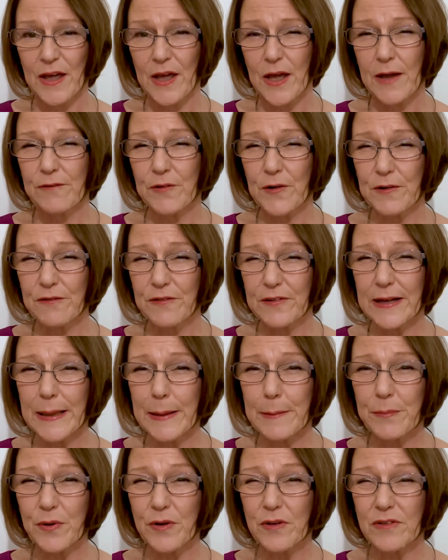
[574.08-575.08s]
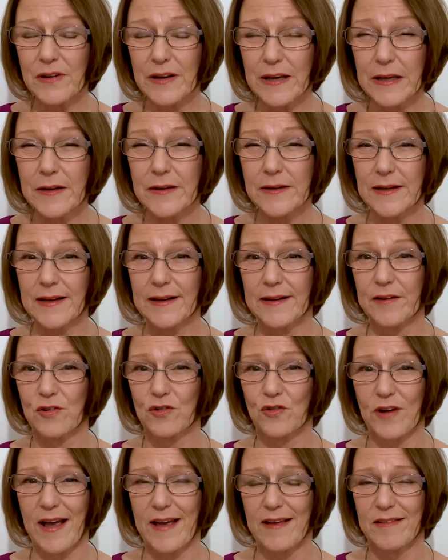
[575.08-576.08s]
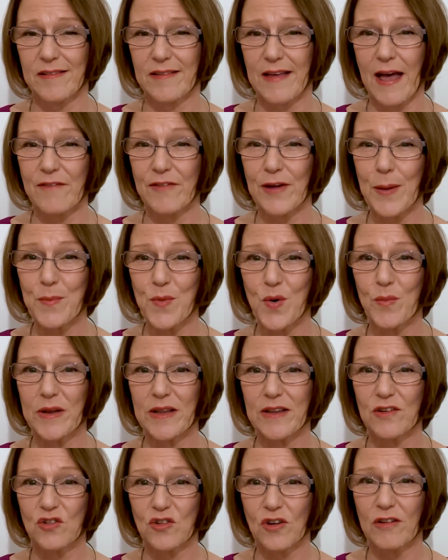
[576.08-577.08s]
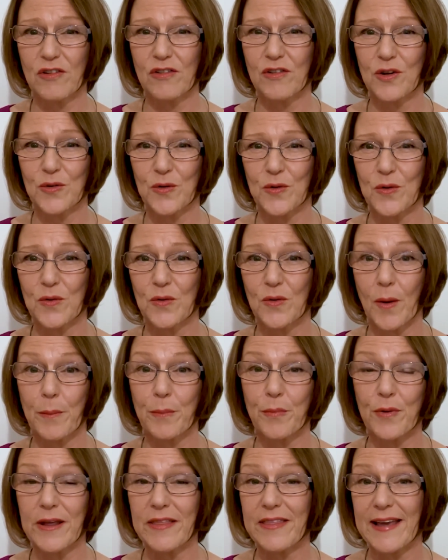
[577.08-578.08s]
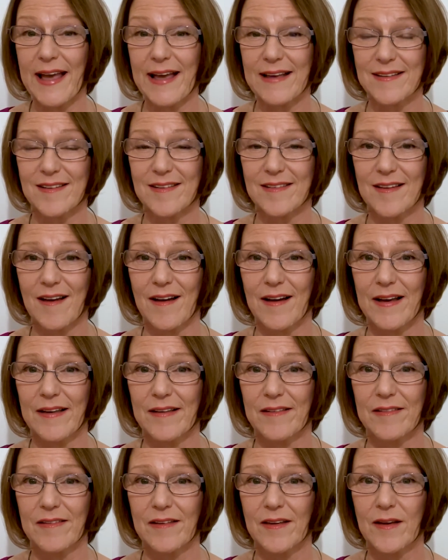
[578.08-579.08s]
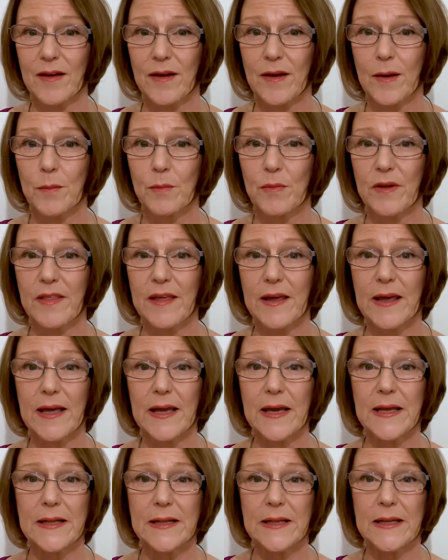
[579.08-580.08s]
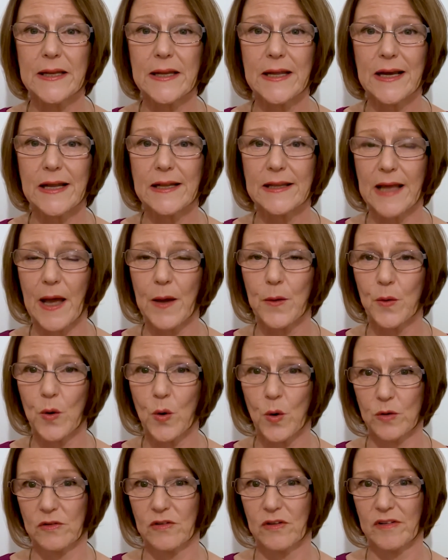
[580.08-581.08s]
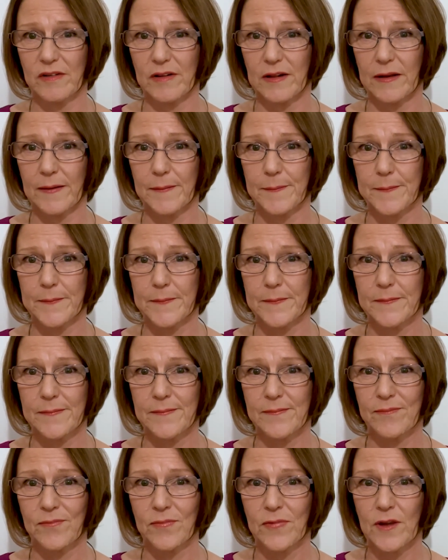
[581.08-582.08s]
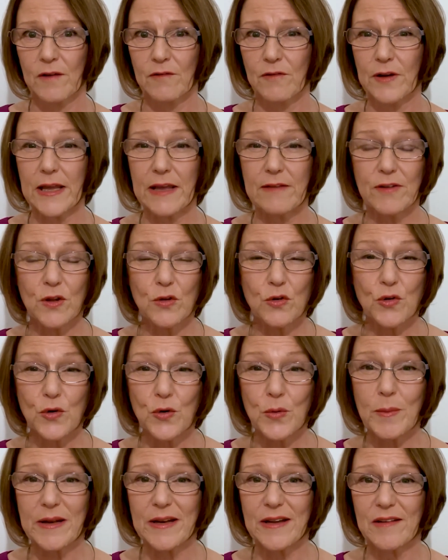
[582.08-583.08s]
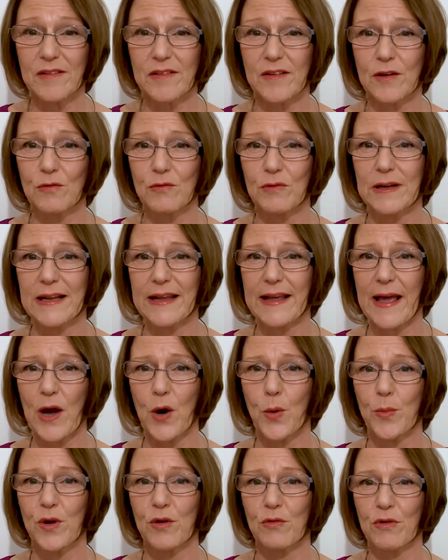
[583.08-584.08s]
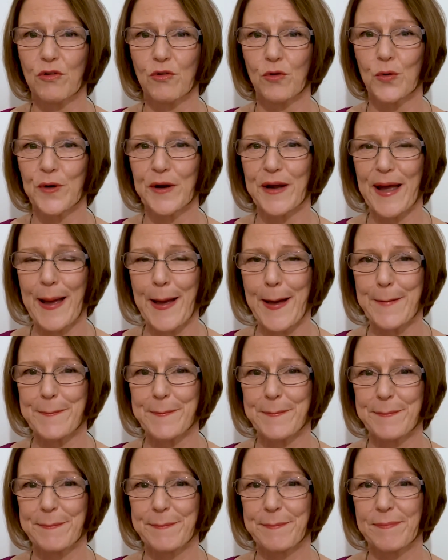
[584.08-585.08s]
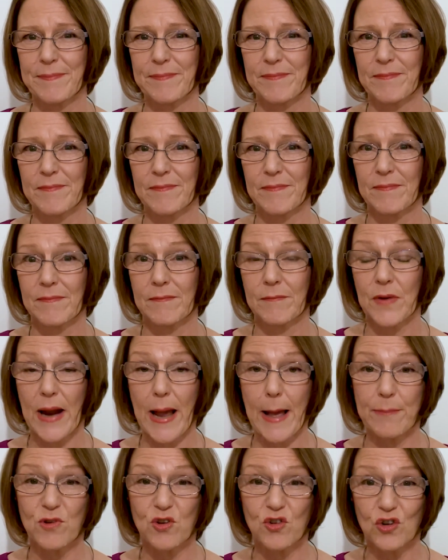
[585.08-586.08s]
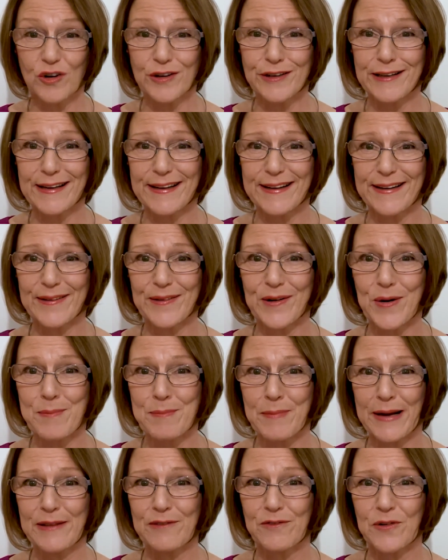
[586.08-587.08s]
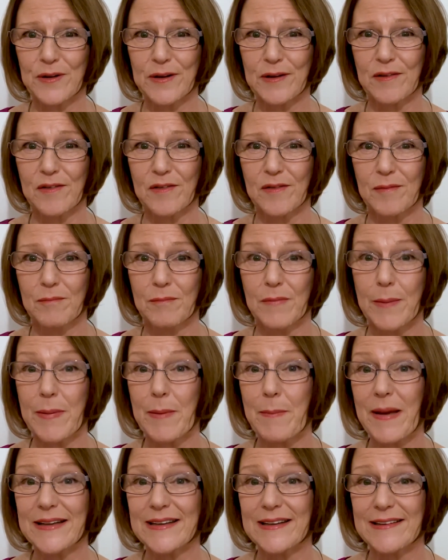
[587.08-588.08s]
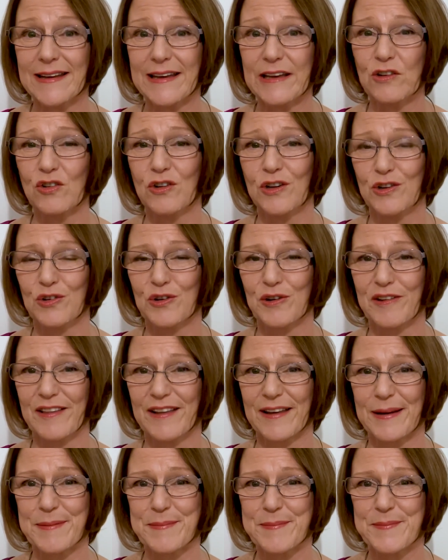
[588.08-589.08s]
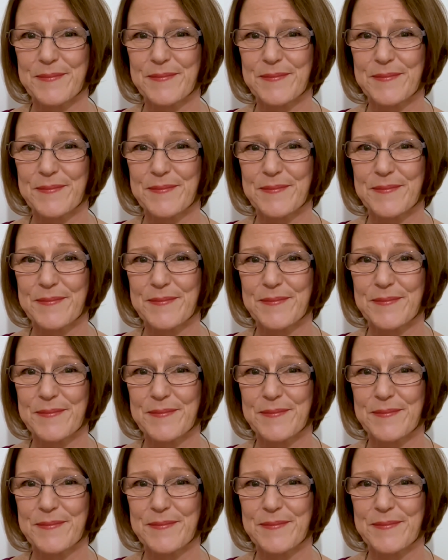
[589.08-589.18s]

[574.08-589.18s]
If you're feeling particularly stressed, having a moment just to do a breathing exercise, breathing in and out consciously, for even 2 minutes can really help you restore calm. Perhaps journaling or mindfulness, maybe meditation is your thing.